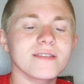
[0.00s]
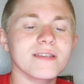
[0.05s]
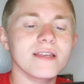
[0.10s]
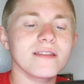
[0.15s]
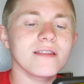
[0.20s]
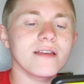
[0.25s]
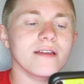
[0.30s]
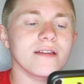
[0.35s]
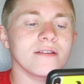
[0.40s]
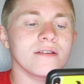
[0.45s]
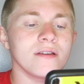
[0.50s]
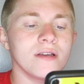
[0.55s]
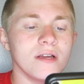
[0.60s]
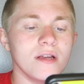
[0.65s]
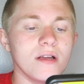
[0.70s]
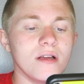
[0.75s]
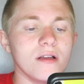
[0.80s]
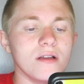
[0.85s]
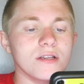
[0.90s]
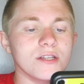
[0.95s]
And then
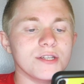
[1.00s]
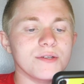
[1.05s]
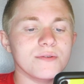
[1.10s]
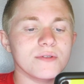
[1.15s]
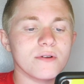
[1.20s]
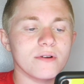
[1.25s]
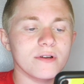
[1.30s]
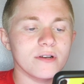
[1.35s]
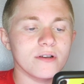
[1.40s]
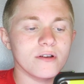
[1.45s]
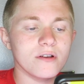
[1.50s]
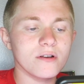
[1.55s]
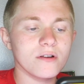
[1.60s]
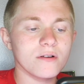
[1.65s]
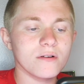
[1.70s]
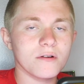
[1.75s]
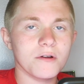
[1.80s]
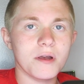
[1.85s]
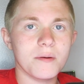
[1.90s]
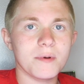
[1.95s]
she was going to her
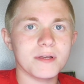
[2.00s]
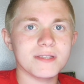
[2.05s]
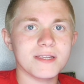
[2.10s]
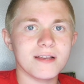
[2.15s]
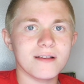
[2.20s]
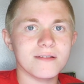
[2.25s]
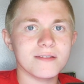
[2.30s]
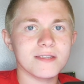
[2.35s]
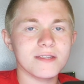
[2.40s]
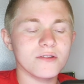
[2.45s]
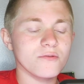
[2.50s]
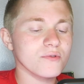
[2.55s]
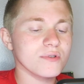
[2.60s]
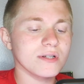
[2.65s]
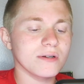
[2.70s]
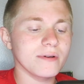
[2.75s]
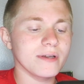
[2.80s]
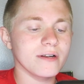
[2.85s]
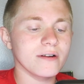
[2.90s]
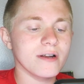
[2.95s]
grandma's house and there was
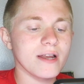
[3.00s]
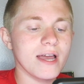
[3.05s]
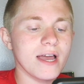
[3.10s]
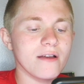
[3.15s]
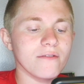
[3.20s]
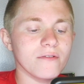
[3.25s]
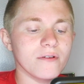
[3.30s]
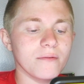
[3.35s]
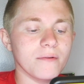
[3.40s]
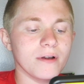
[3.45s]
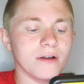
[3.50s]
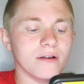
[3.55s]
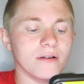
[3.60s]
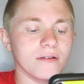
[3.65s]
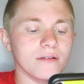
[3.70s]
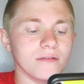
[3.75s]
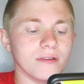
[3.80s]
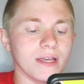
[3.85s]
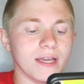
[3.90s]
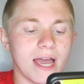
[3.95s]
no internet everywhere.
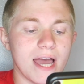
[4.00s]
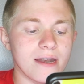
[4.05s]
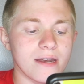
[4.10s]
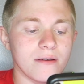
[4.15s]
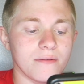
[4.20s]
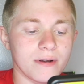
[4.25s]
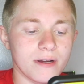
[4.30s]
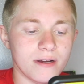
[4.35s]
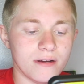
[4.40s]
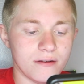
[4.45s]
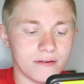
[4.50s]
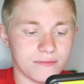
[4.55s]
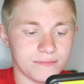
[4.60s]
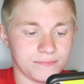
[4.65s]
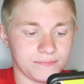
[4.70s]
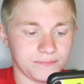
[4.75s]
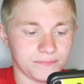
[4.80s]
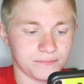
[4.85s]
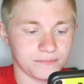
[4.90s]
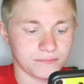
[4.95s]
Like anywhere.
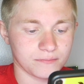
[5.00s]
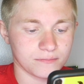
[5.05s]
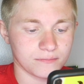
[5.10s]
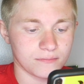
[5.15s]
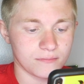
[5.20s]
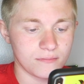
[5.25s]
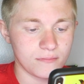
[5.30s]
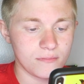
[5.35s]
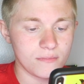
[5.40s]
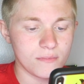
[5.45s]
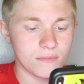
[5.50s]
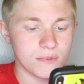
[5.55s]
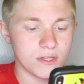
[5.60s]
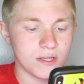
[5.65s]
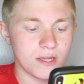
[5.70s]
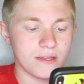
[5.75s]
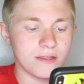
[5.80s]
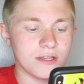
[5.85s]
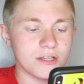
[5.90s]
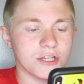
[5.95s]

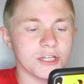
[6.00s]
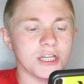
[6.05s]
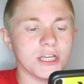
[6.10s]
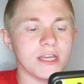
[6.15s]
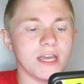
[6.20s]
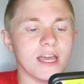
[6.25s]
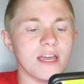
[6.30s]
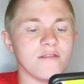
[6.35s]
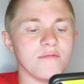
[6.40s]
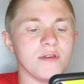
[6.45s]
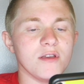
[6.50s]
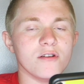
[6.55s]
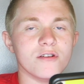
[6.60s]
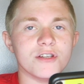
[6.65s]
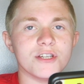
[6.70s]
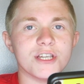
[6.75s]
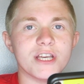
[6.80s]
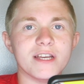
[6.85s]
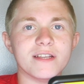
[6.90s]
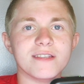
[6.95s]
And then she gave me her
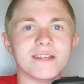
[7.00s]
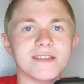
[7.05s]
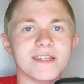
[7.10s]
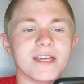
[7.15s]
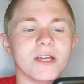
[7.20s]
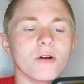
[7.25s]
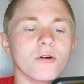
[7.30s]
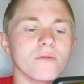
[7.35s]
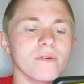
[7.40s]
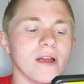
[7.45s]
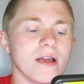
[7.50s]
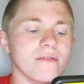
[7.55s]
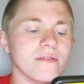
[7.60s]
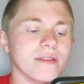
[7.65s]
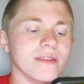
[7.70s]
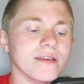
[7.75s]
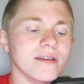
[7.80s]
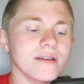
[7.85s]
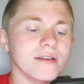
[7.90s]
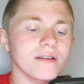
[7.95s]
shit to take over
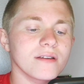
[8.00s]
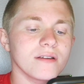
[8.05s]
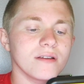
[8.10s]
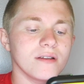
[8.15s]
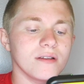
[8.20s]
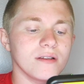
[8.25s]
everything.